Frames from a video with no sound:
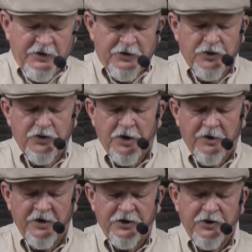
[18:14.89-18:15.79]
To turn
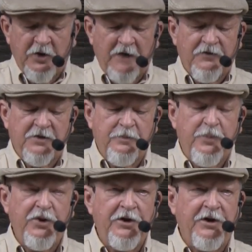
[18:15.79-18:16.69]
it, you have to
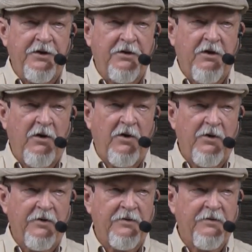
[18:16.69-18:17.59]
put it
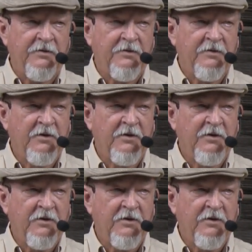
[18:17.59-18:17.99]
on